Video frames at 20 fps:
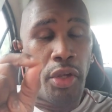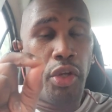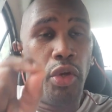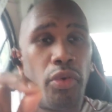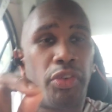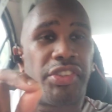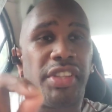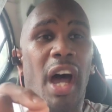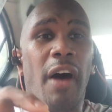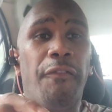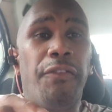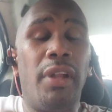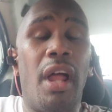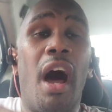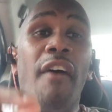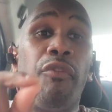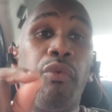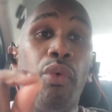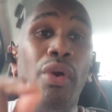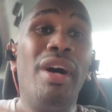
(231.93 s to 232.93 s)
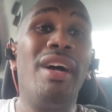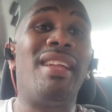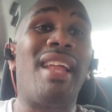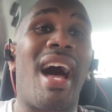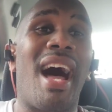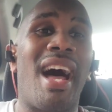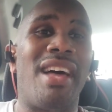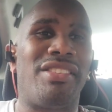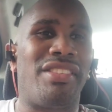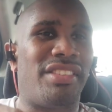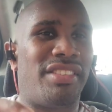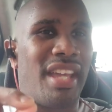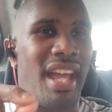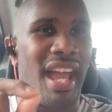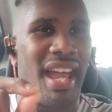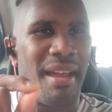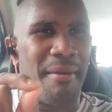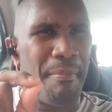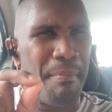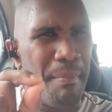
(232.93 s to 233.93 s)
Self-love realizes
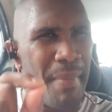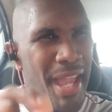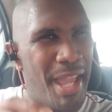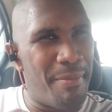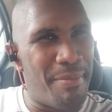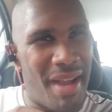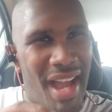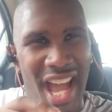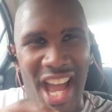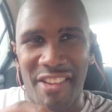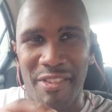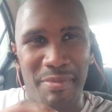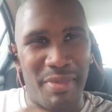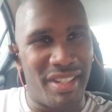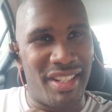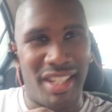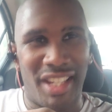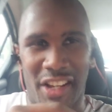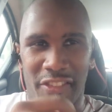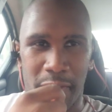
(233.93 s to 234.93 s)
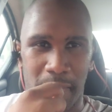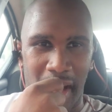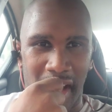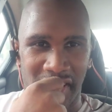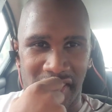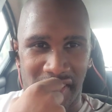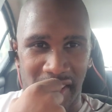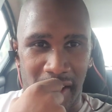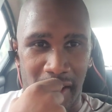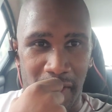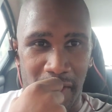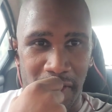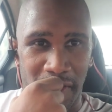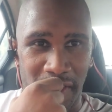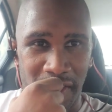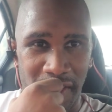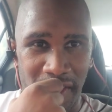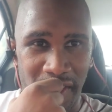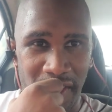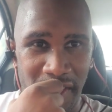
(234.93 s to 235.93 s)
that maybe I haven't been loving myself
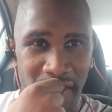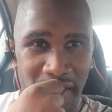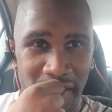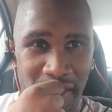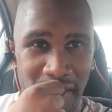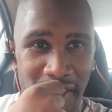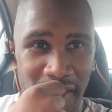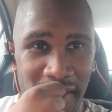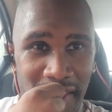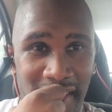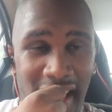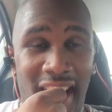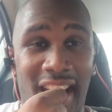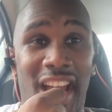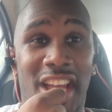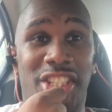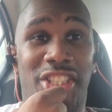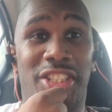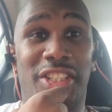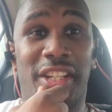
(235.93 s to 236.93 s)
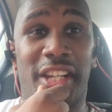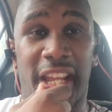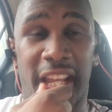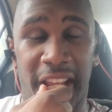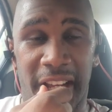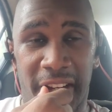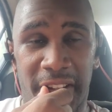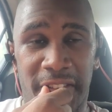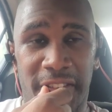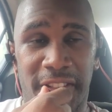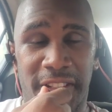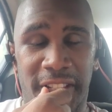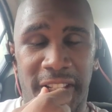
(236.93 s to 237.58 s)
like I should have.